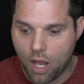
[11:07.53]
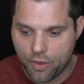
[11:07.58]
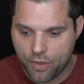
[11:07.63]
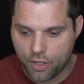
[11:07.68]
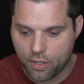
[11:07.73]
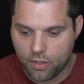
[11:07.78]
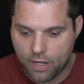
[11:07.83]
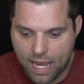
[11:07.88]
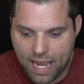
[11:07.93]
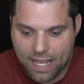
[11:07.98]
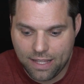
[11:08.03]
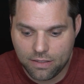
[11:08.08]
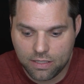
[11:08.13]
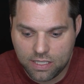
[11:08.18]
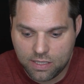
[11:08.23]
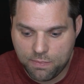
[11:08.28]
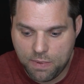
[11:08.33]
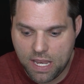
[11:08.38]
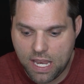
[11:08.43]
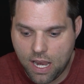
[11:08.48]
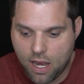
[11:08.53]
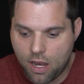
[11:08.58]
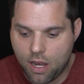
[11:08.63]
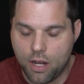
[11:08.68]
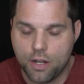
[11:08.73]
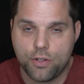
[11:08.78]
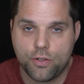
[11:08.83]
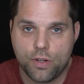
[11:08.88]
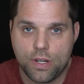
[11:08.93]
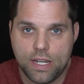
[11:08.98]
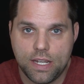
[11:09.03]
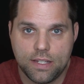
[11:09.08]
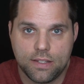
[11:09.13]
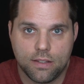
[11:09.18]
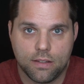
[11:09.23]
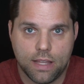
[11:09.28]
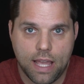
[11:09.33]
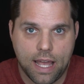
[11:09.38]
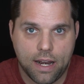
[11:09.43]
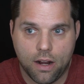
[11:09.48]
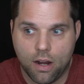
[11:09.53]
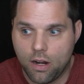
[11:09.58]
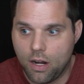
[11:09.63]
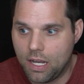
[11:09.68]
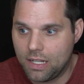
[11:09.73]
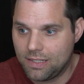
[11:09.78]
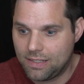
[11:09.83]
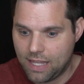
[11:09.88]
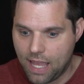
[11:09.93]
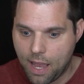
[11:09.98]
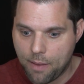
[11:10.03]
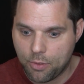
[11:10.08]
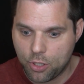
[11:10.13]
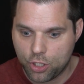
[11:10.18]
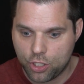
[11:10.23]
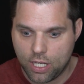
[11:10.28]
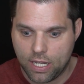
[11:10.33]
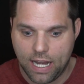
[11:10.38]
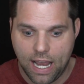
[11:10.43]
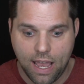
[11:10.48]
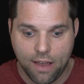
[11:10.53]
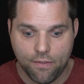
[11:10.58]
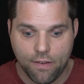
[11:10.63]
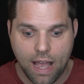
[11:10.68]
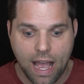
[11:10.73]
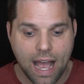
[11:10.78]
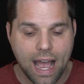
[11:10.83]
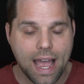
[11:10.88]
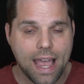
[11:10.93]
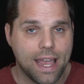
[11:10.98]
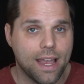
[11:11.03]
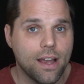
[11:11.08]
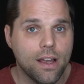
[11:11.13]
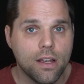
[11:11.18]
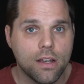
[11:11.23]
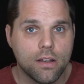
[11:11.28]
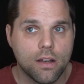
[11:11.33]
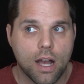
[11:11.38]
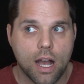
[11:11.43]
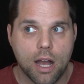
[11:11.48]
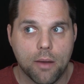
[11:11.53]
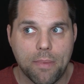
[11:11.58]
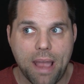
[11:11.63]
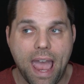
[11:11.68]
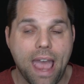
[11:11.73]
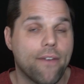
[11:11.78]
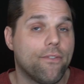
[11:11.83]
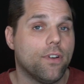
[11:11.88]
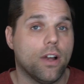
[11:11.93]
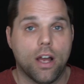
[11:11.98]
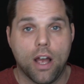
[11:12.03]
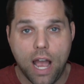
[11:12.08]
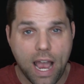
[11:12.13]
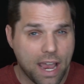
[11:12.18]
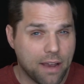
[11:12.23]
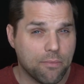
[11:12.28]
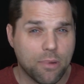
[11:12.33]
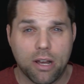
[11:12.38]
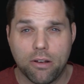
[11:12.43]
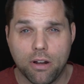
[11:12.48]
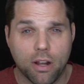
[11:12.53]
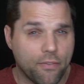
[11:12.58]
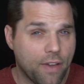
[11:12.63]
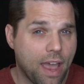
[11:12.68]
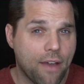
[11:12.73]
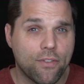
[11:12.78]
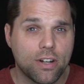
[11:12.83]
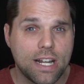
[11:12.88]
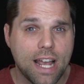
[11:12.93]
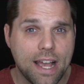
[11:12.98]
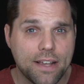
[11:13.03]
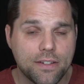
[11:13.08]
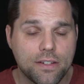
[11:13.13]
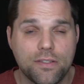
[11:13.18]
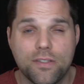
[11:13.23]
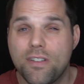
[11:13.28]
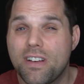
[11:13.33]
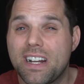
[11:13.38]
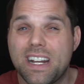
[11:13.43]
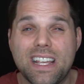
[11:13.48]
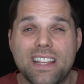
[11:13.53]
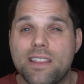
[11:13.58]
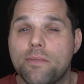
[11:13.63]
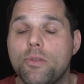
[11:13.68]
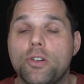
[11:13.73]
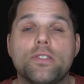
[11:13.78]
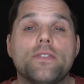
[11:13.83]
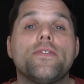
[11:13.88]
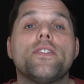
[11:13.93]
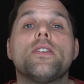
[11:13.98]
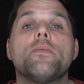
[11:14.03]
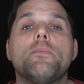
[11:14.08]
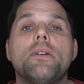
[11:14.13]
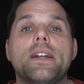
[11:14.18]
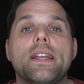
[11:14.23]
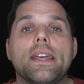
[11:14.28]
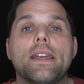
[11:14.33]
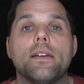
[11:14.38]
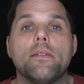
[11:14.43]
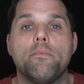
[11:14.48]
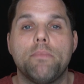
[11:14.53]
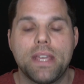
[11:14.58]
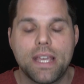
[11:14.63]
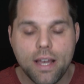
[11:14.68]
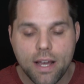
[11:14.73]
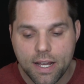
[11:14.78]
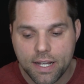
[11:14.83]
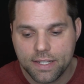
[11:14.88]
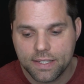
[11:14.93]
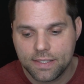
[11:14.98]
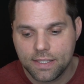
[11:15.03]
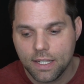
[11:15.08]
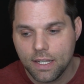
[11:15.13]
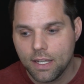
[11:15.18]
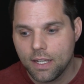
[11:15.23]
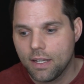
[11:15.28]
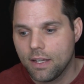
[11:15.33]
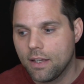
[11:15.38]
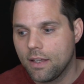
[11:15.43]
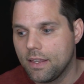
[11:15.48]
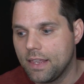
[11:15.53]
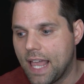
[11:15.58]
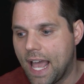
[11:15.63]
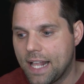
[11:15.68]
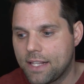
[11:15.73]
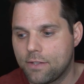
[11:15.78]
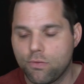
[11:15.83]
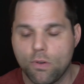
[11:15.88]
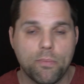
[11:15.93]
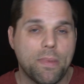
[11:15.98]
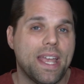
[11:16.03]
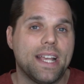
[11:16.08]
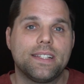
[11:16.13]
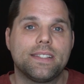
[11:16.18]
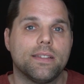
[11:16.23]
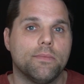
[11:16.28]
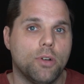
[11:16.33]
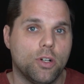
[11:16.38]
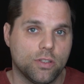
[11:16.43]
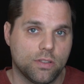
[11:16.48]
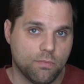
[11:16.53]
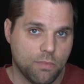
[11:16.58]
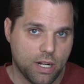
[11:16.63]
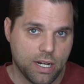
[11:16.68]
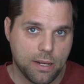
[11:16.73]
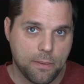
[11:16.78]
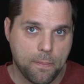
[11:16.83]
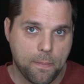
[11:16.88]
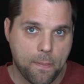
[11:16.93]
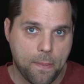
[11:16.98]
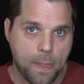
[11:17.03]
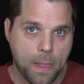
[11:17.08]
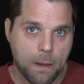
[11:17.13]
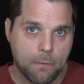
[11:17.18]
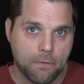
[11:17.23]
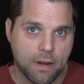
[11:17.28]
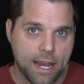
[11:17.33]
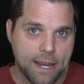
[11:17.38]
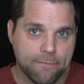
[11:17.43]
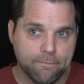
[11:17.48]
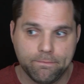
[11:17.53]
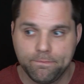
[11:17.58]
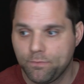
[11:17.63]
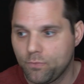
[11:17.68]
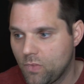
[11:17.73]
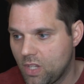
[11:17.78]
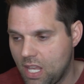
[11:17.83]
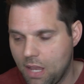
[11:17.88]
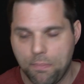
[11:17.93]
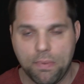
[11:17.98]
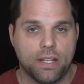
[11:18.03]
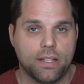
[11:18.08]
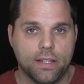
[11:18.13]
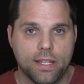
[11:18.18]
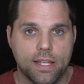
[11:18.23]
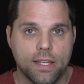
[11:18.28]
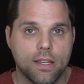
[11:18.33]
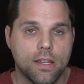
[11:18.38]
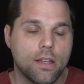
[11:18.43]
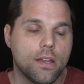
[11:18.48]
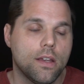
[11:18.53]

other English-speaking countries that are established and have high amount of advertisers, you're going to get the most for your money because that's what makes the most money, right? Typically.